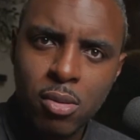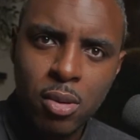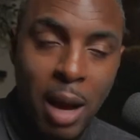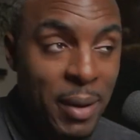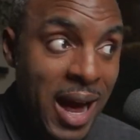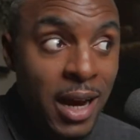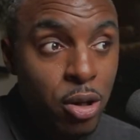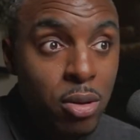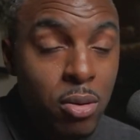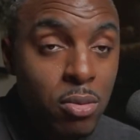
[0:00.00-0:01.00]
I mean, I
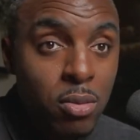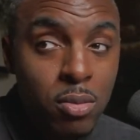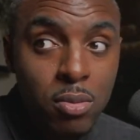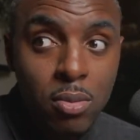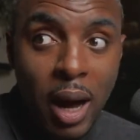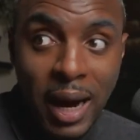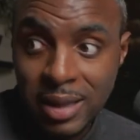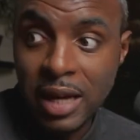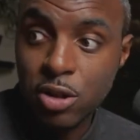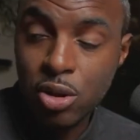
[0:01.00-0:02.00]
do. I
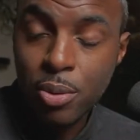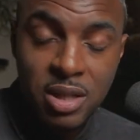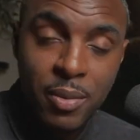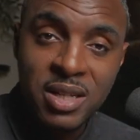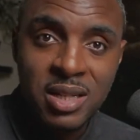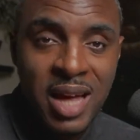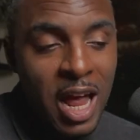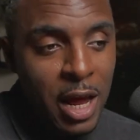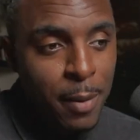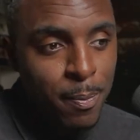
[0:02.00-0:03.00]
tend to. When somebody says,
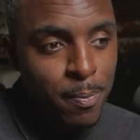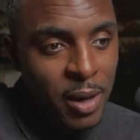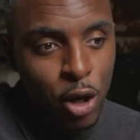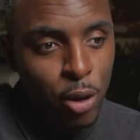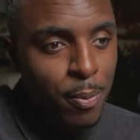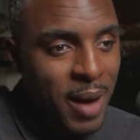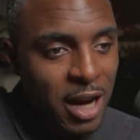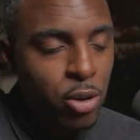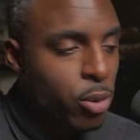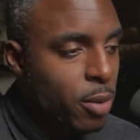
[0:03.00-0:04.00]
hey, Peter,
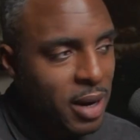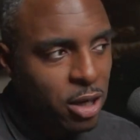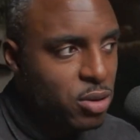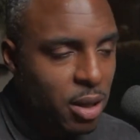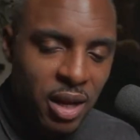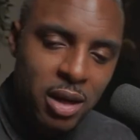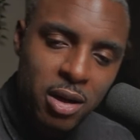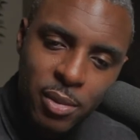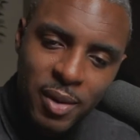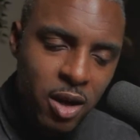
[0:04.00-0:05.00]
Bad Guru, you might do something a
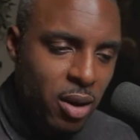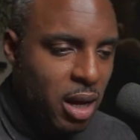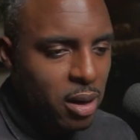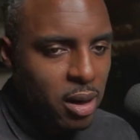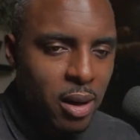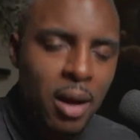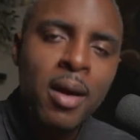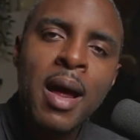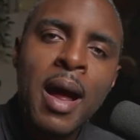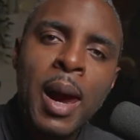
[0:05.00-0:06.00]
little bit better.
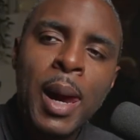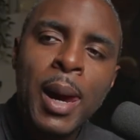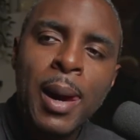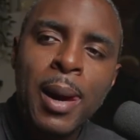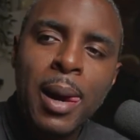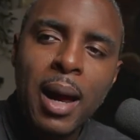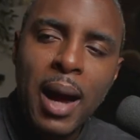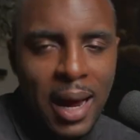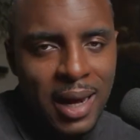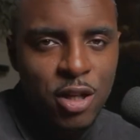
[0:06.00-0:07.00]

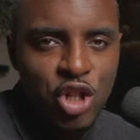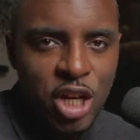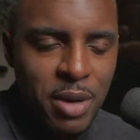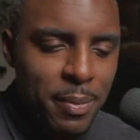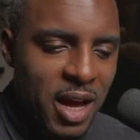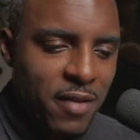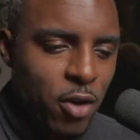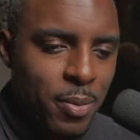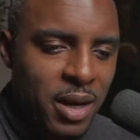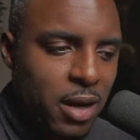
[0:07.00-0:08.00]
I like to change my
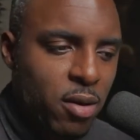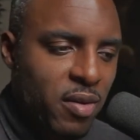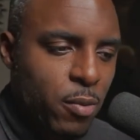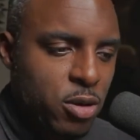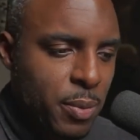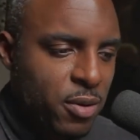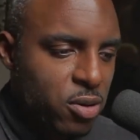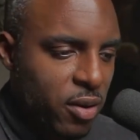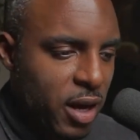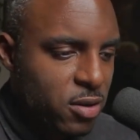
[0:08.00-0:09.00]
behavior, but I don't think most people
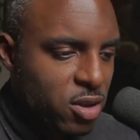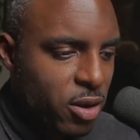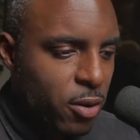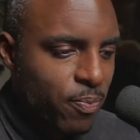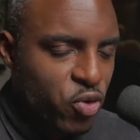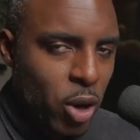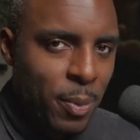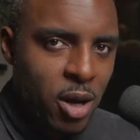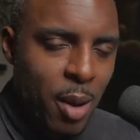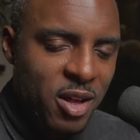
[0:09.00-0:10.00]
do that. So
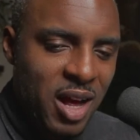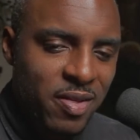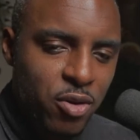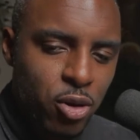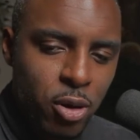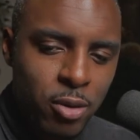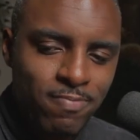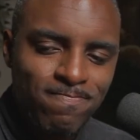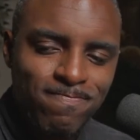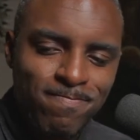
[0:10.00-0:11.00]
dropping off at the door,
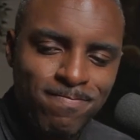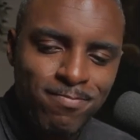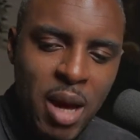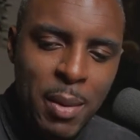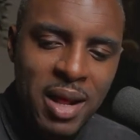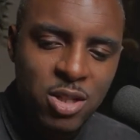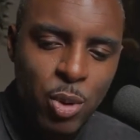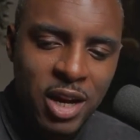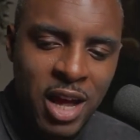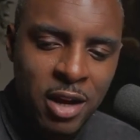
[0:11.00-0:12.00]
maybe that's a
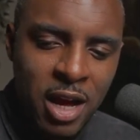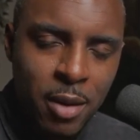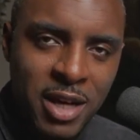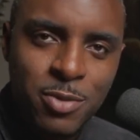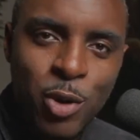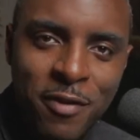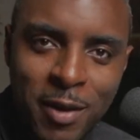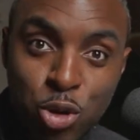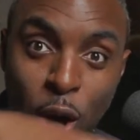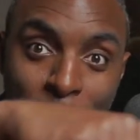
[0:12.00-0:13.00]
way to get enemies. But what if
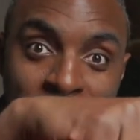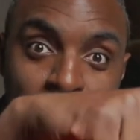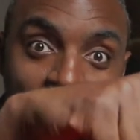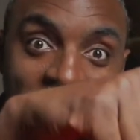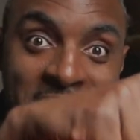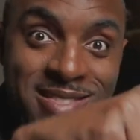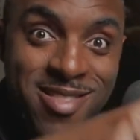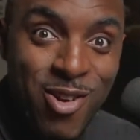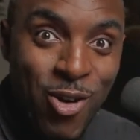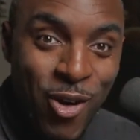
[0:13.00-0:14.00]
I'm dropping it off at the
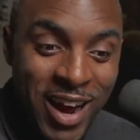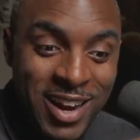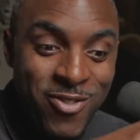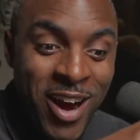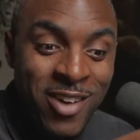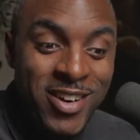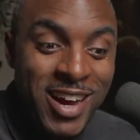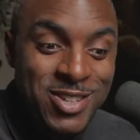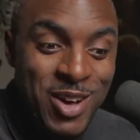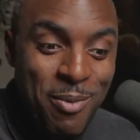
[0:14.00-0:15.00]
door, and then right when
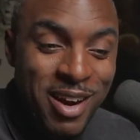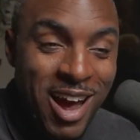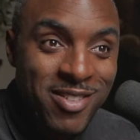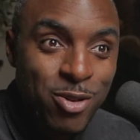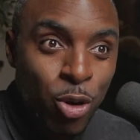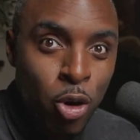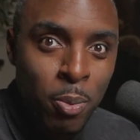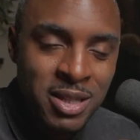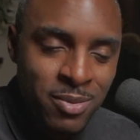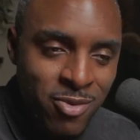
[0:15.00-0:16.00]
I drop it off, the door
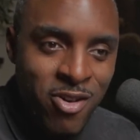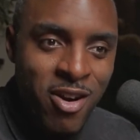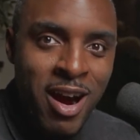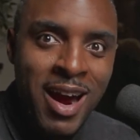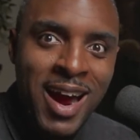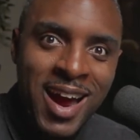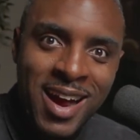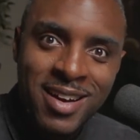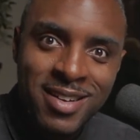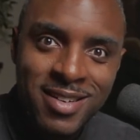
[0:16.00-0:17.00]
opens.
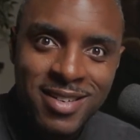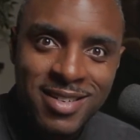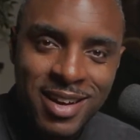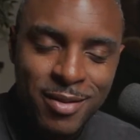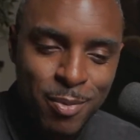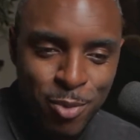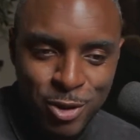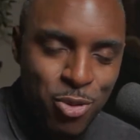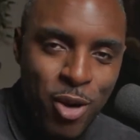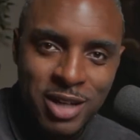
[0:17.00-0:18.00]
The
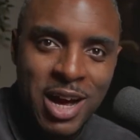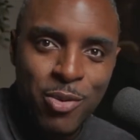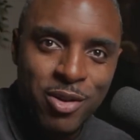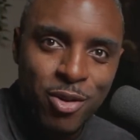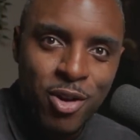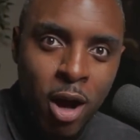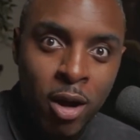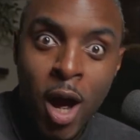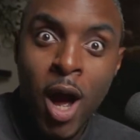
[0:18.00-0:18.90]
person walks out with their dog.